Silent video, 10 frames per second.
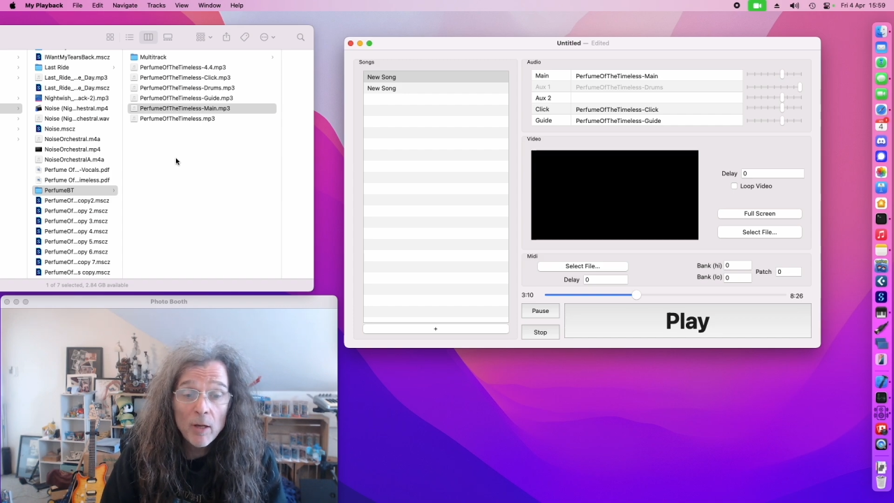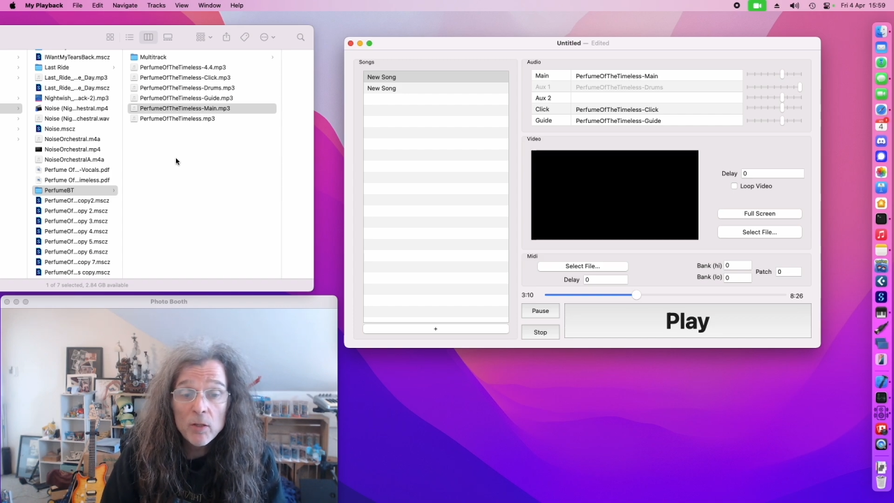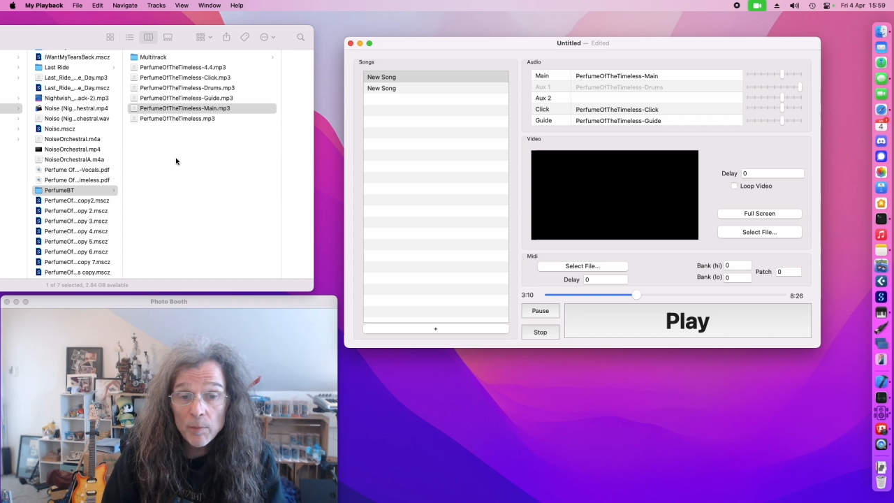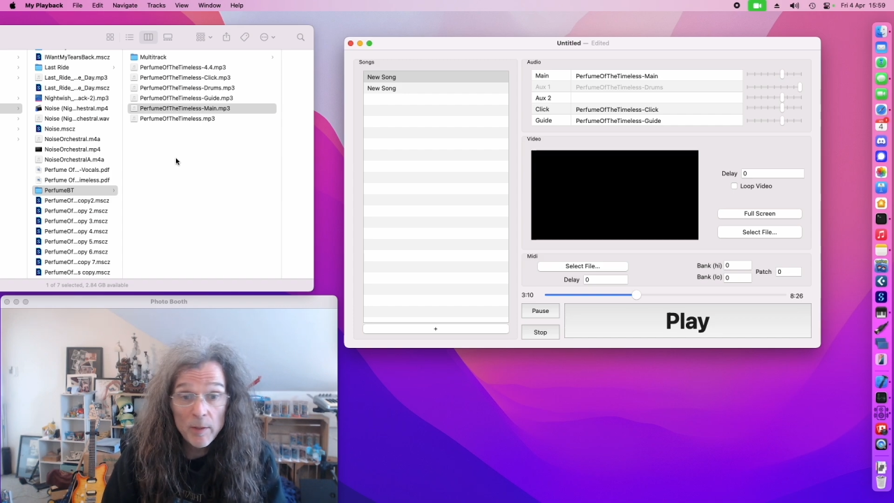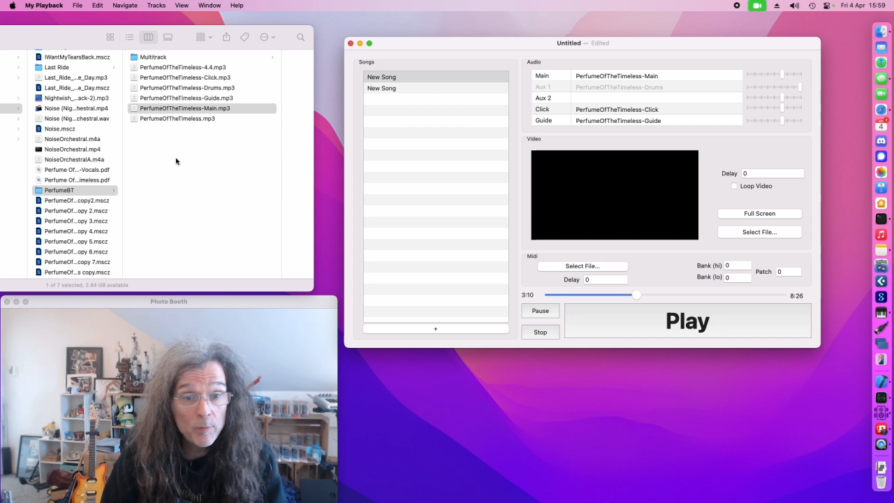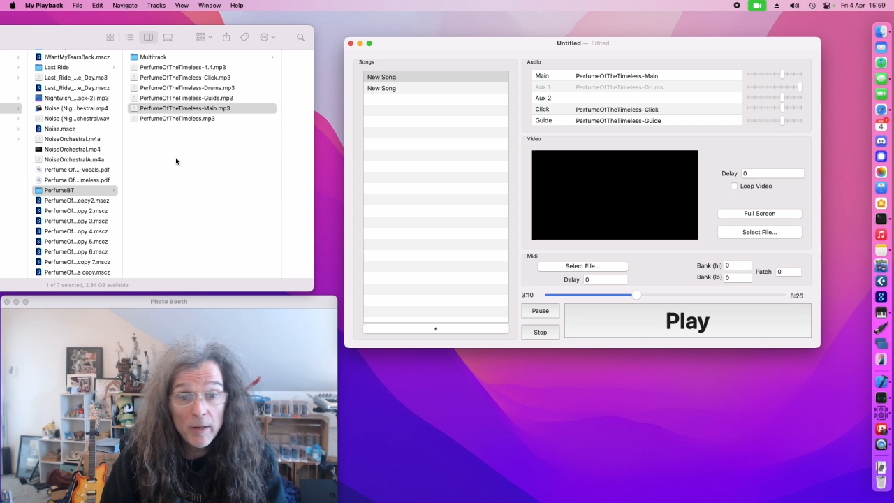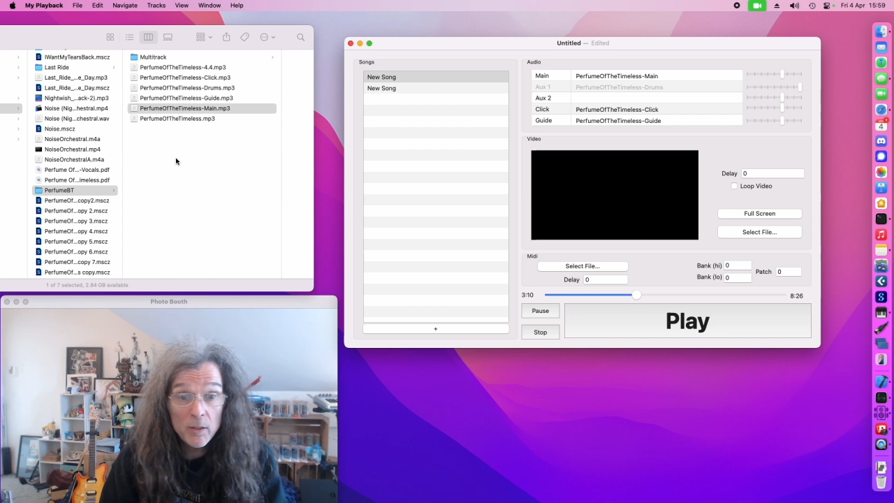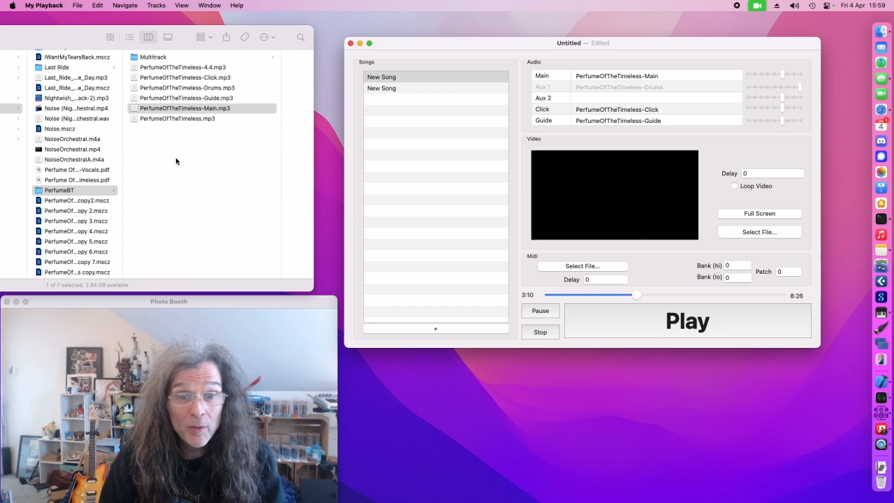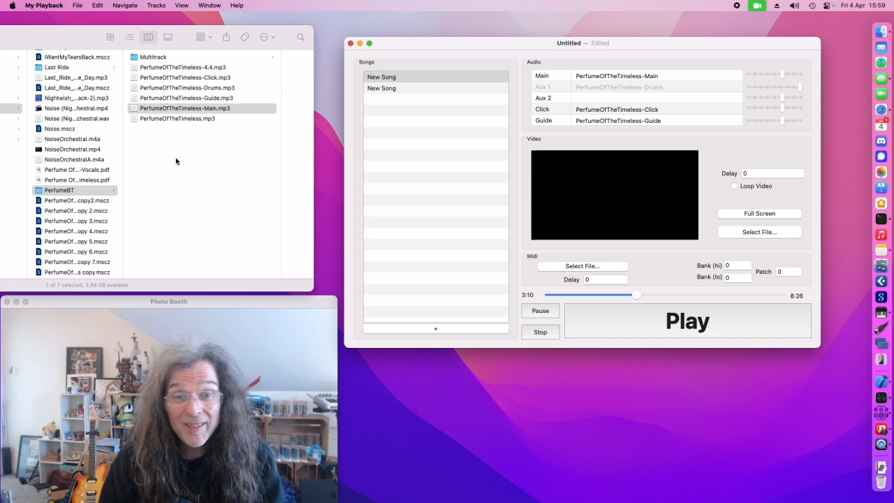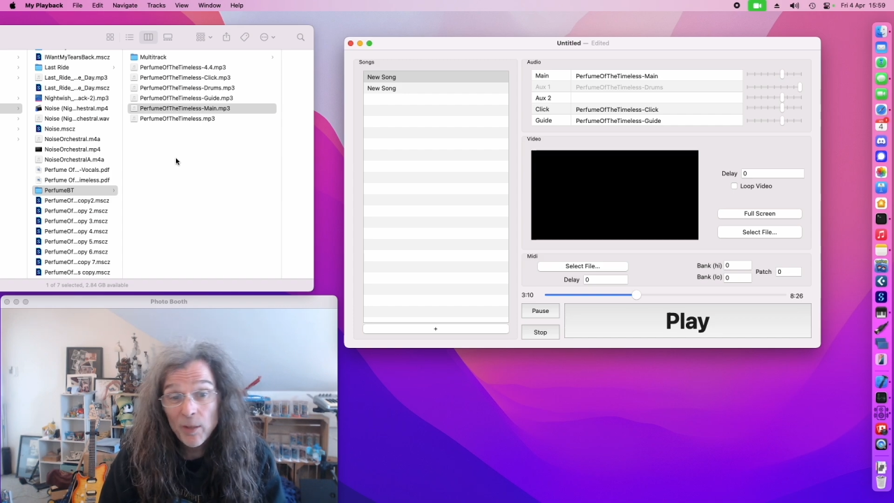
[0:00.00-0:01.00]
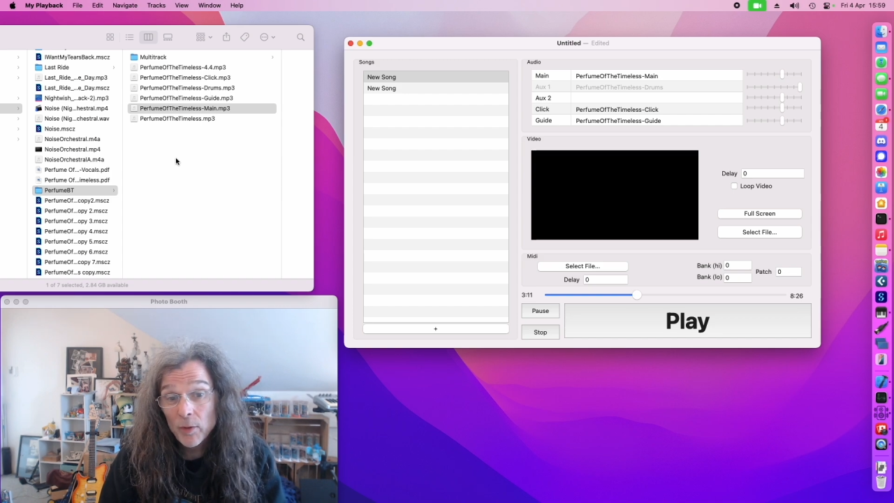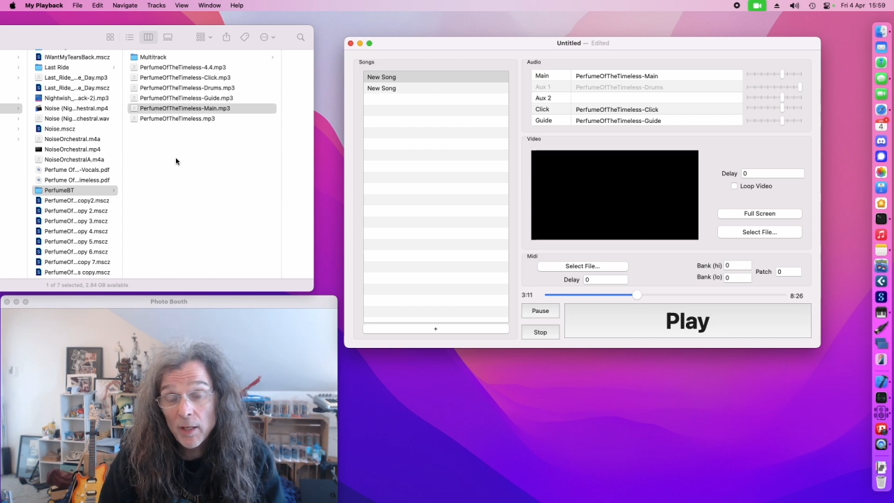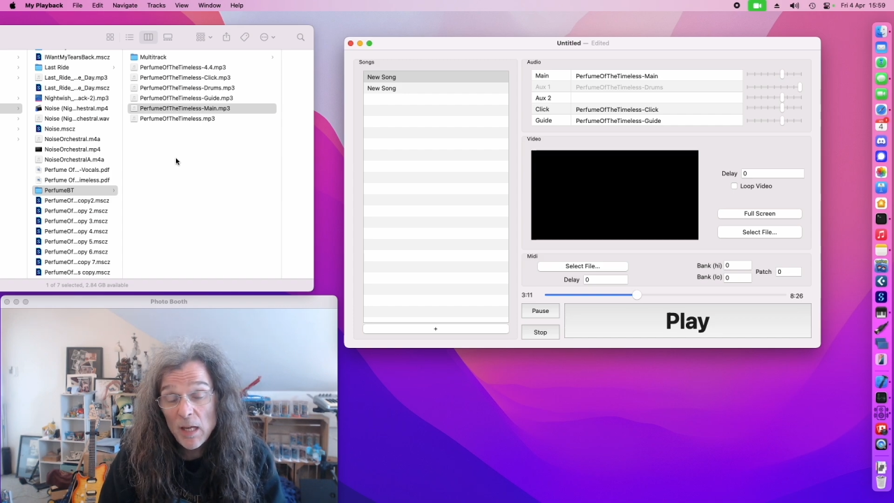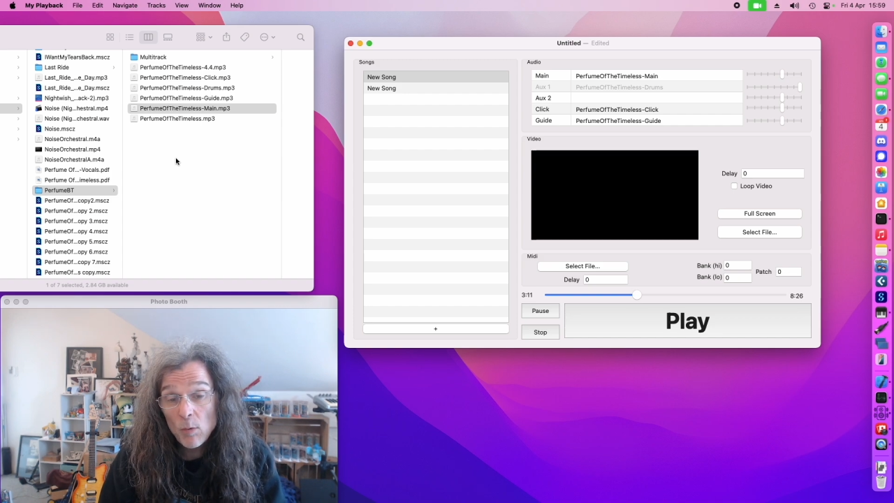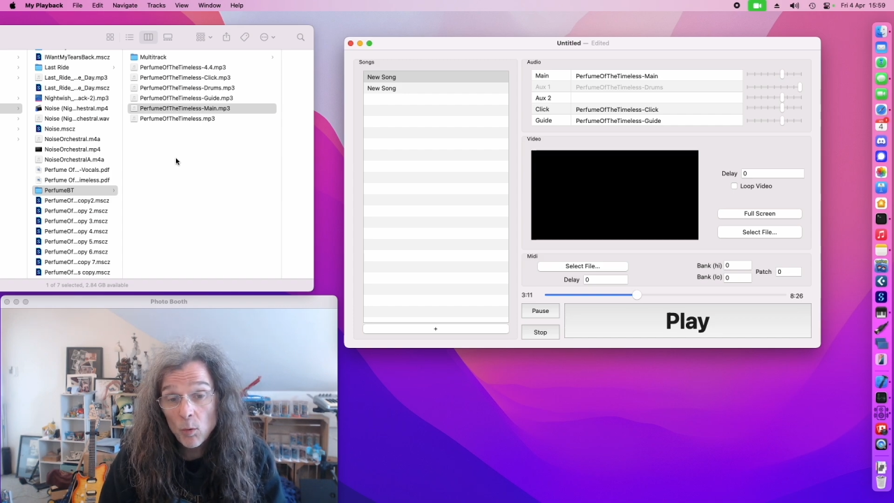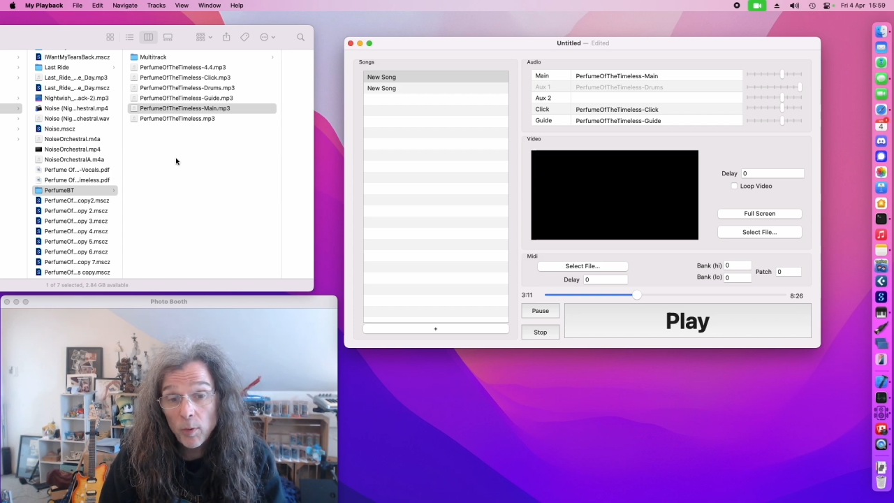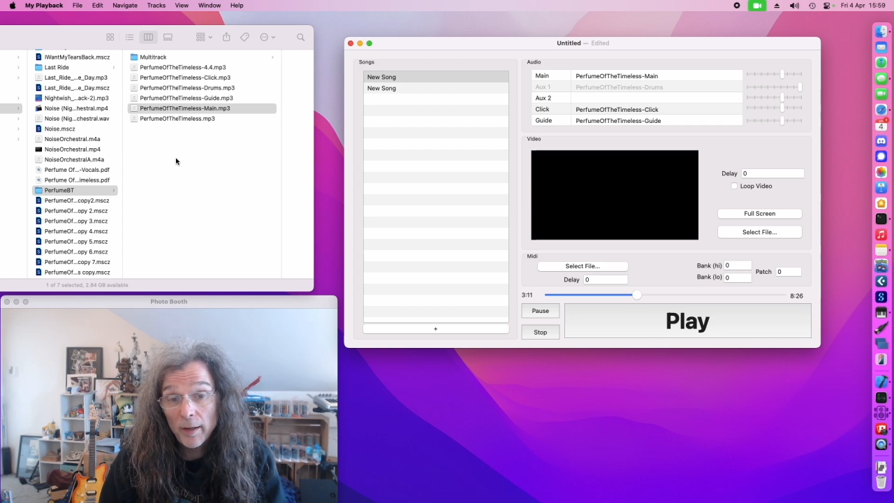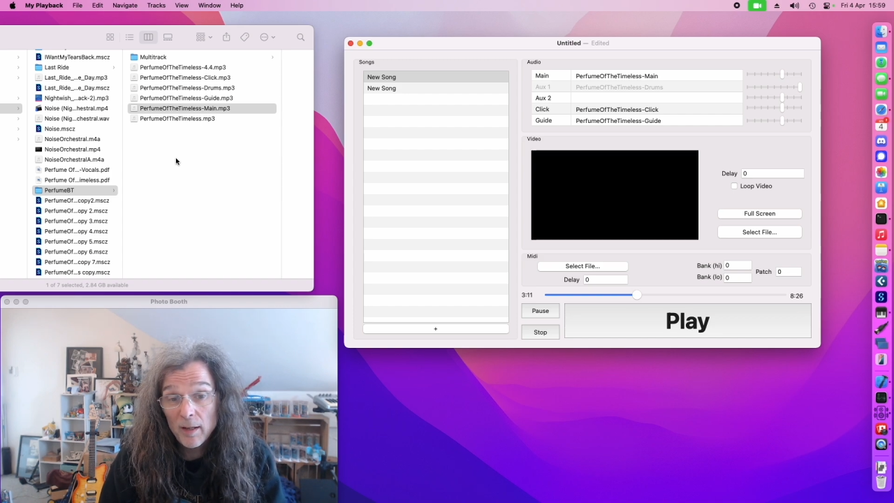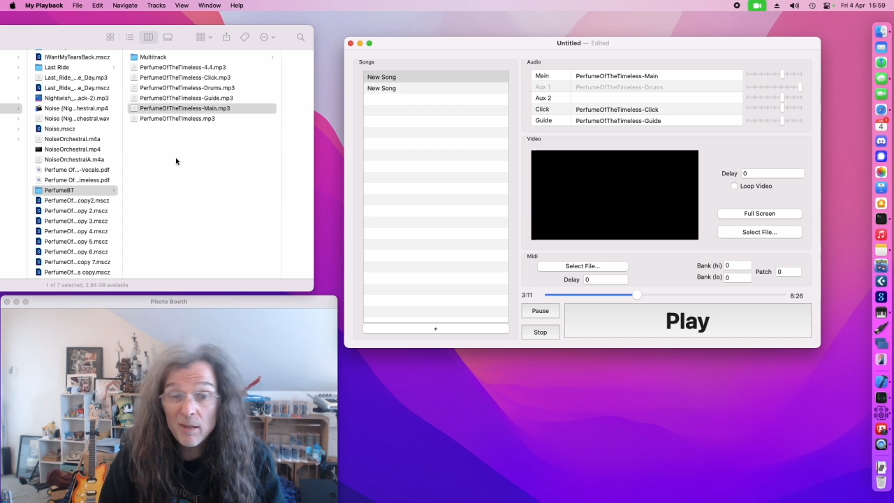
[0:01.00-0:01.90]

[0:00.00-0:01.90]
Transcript: sometimes you might do a gig with a keyboard player,